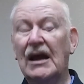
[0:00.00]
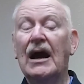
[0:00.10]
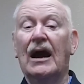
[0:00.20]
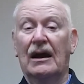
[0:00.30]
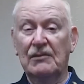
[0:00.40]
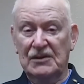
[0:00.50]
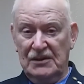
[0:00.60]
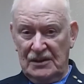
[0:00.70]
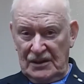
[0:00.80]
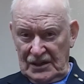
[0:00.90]
I
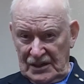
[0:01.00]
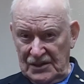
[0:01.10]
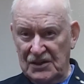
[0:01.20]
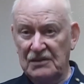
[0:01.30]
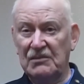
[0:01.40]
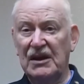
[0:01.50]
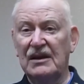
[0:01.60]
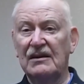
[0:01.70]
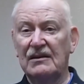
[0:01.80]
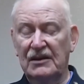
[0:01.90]
was an enlisted
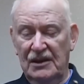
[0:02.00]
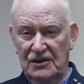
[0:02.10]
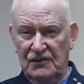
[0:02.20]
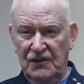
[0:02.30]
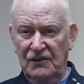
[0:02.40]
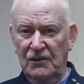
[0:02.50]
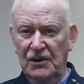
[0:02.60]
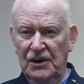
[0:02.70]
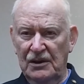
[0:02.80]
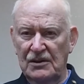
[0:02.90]
man, yes, for 4
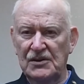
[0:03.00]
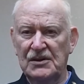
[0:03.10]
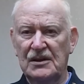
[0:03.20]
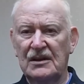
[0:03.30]
years.